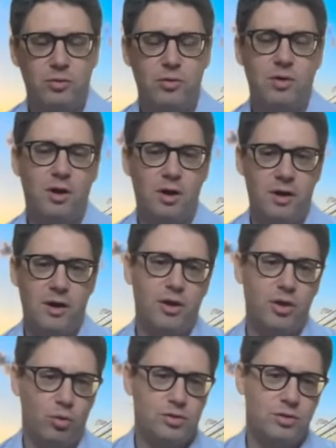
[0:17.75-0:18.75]
who are
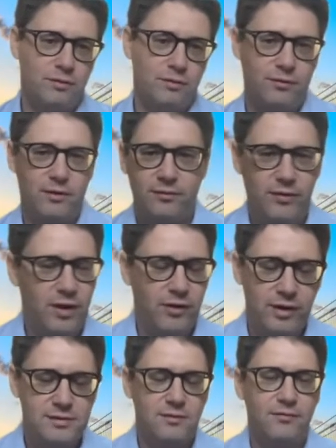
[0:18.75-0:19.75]
accused of
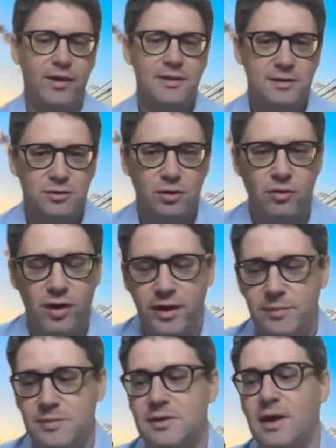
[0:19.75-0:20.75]
various offenses or
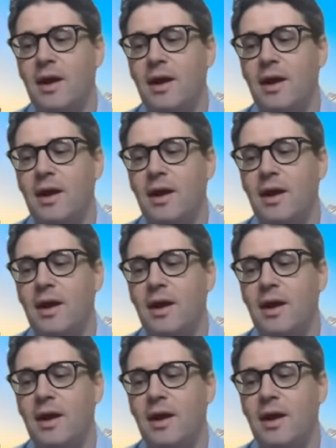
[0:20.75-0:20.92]
crimes.